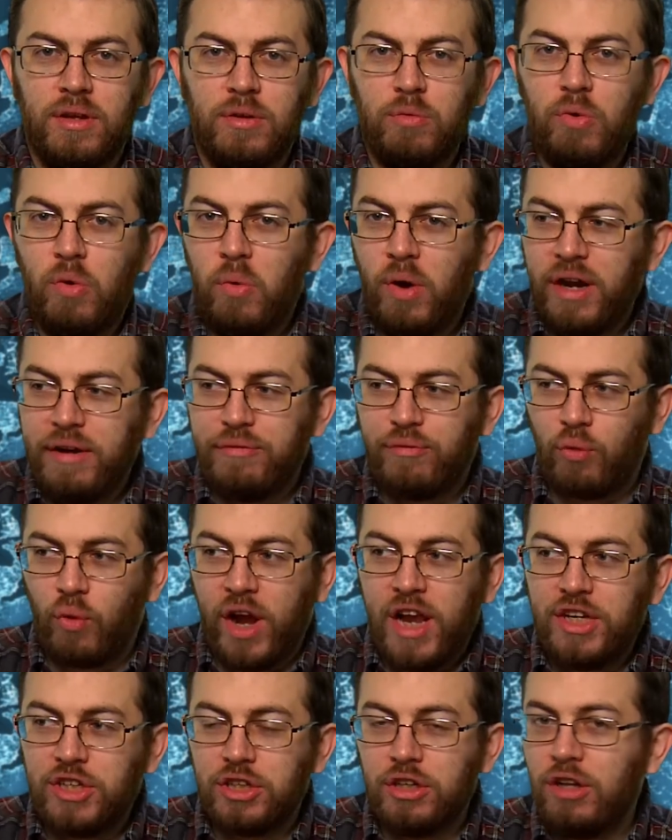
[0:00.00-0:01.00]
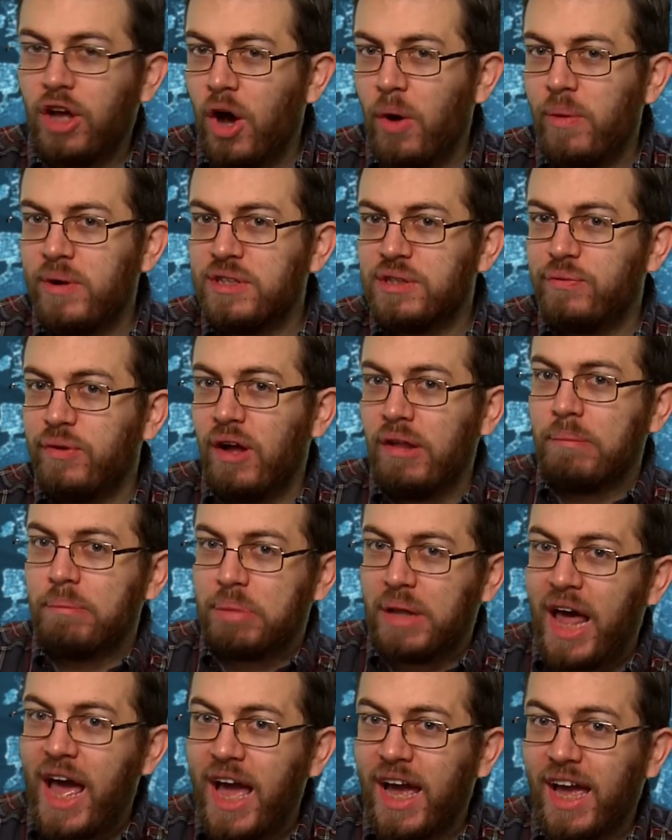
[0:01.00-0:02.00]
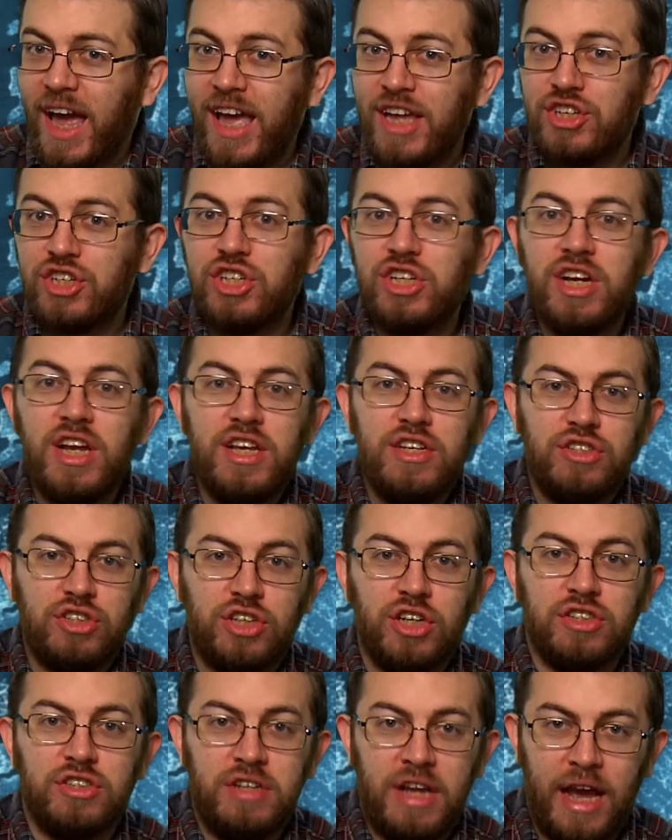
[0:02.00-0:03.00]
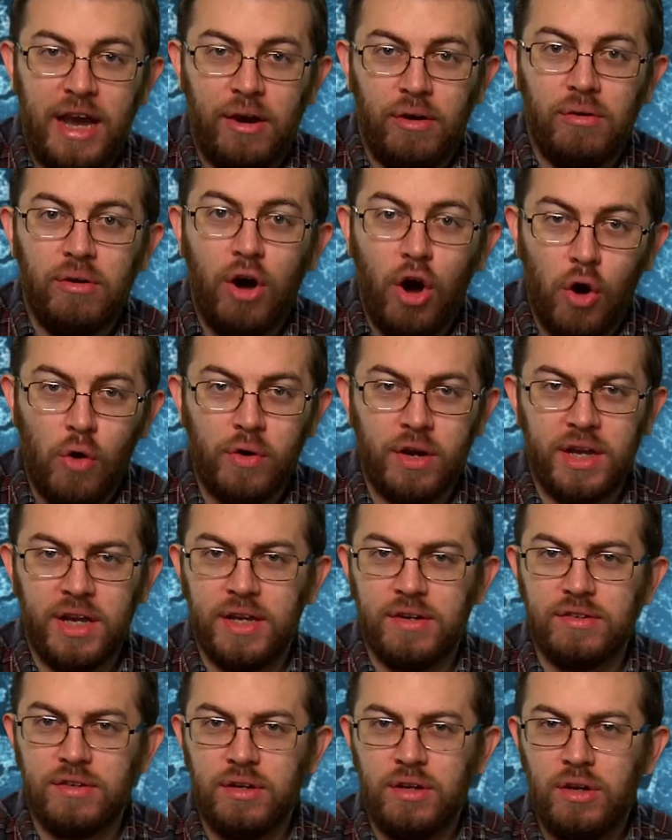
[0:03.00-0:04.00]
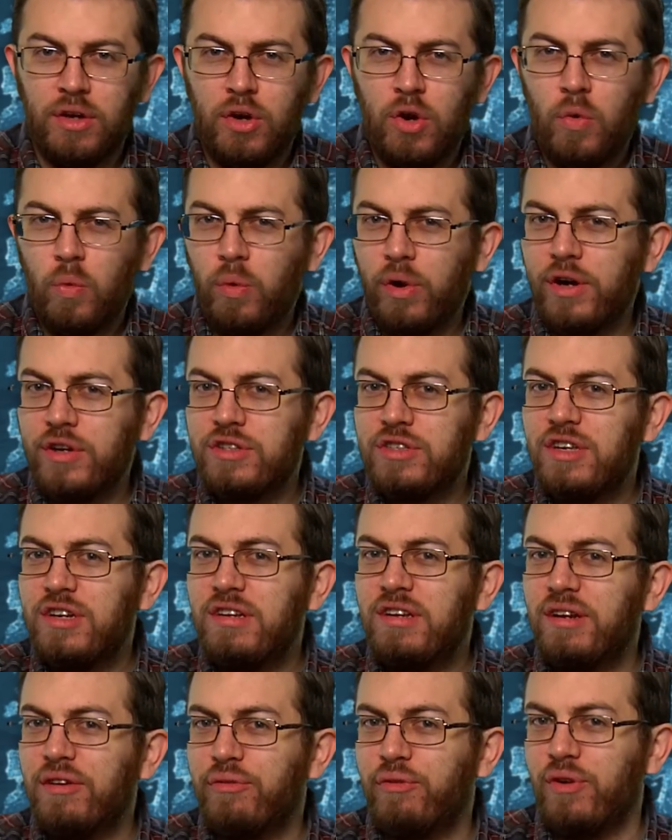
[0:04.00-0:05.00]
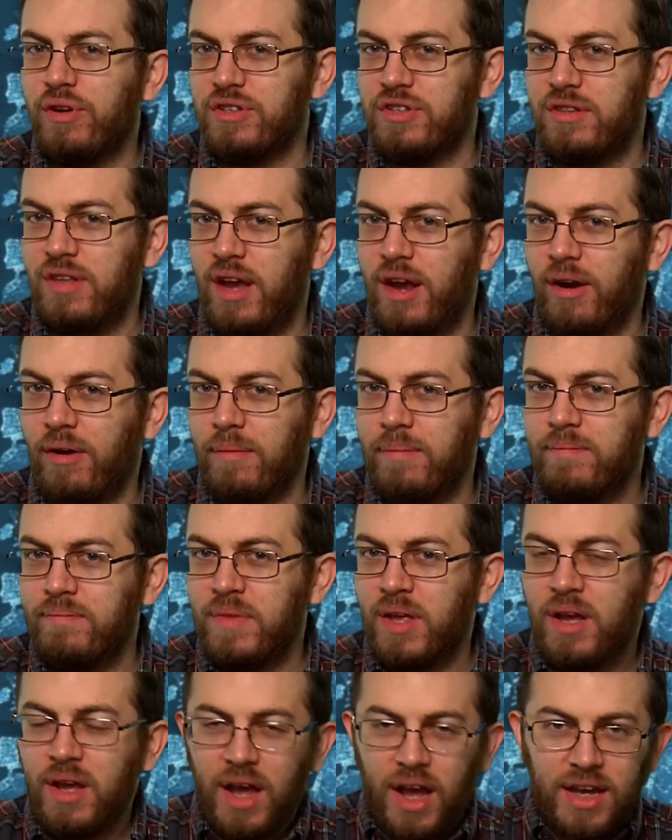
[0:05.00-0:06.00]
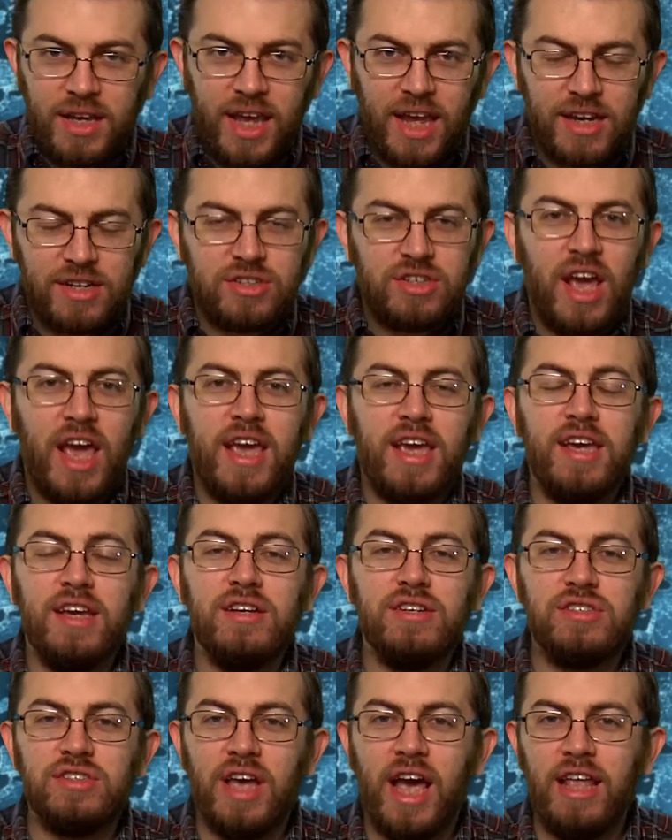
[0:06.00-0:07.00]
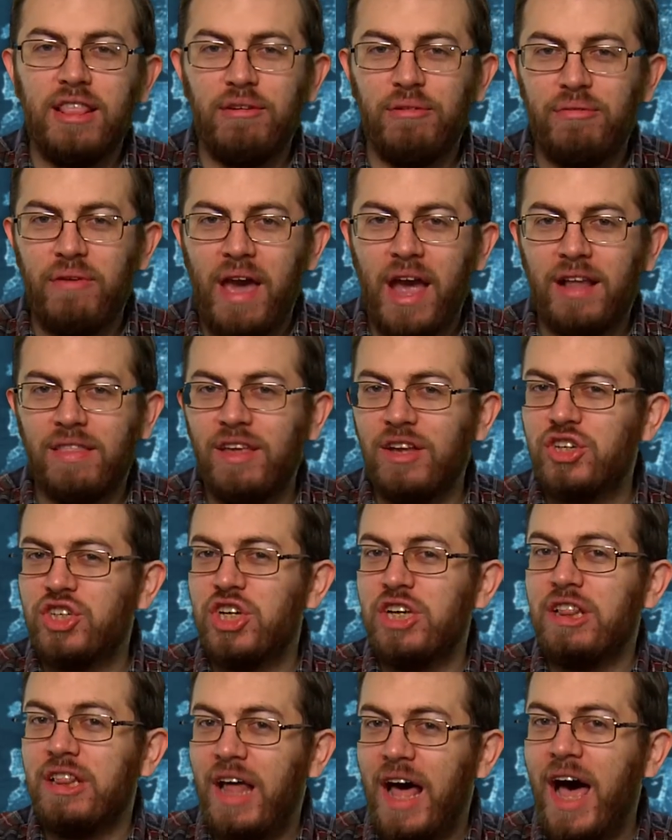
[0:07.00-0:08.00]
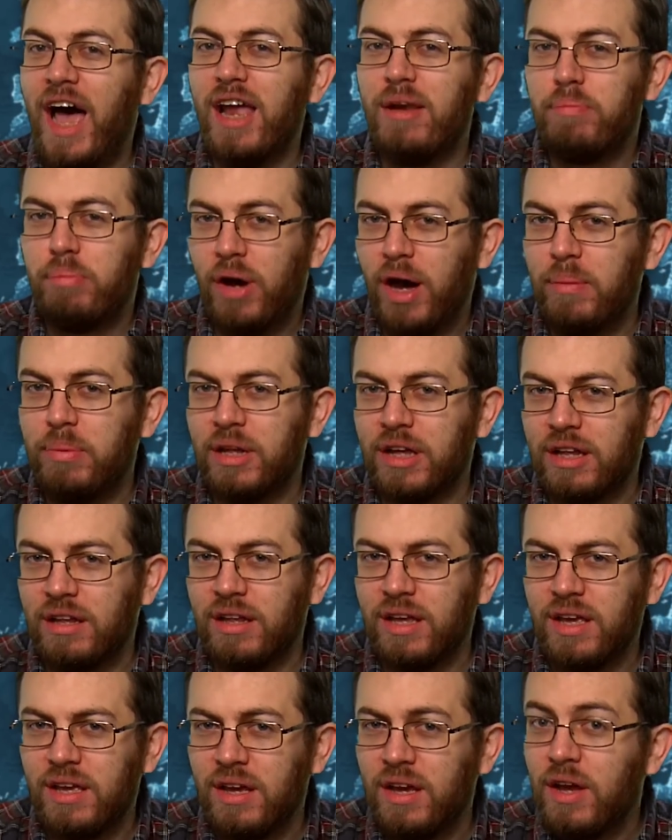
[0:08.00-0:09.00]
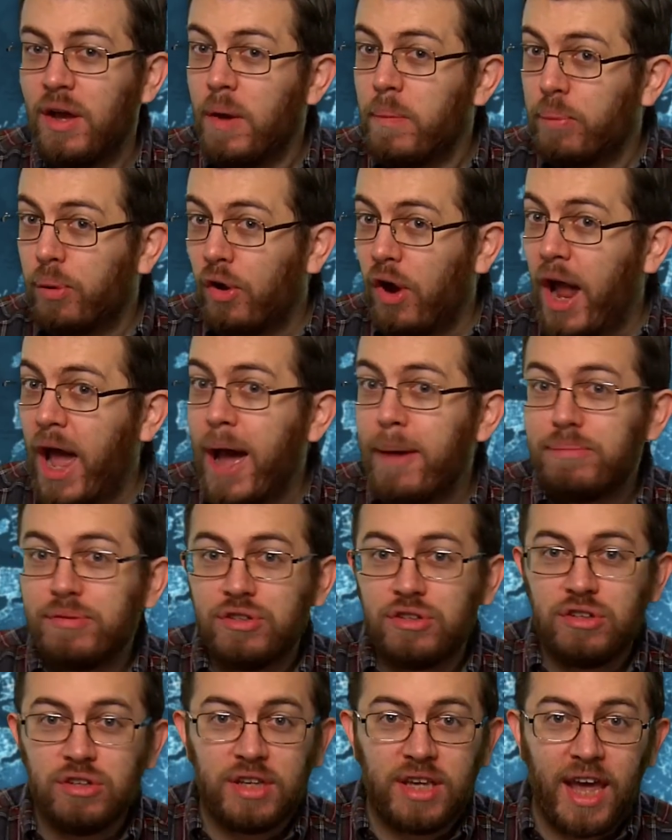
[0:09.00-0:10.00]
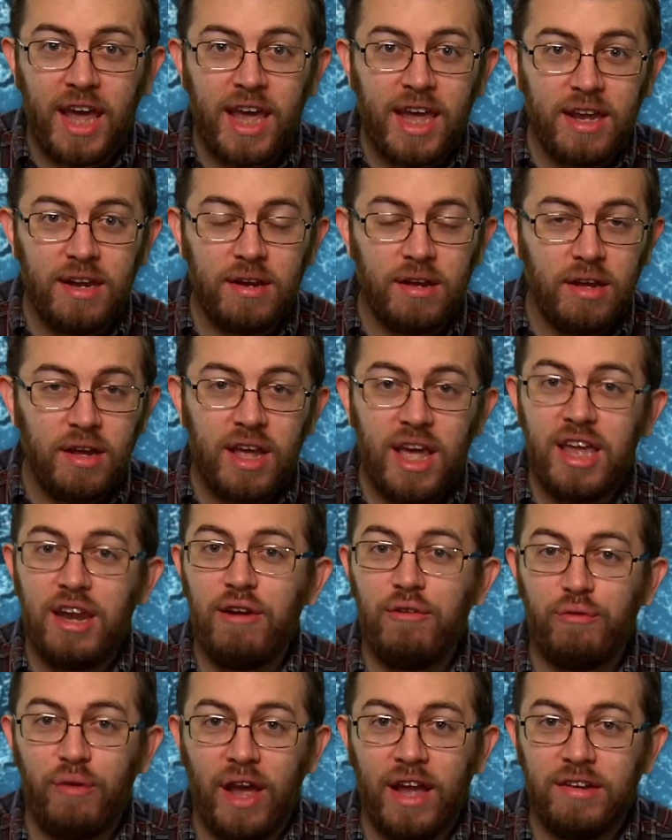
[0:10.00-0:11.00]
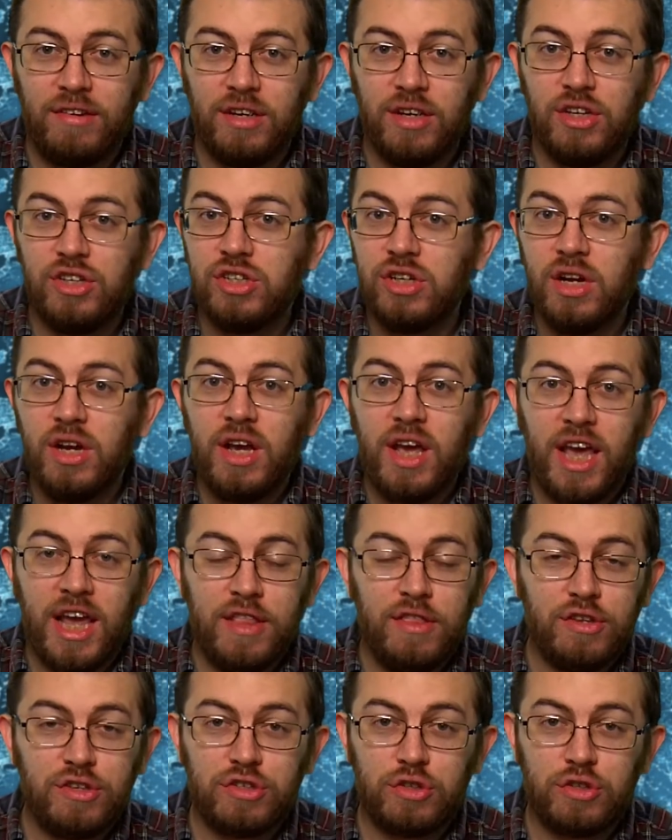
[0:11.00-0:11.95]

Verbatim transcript: Well, what if Rachel always felt black and she's just now owning it? Where's the difference there? Again, taking aside the fact that she lied publicly, perhaps to gain an advantage in the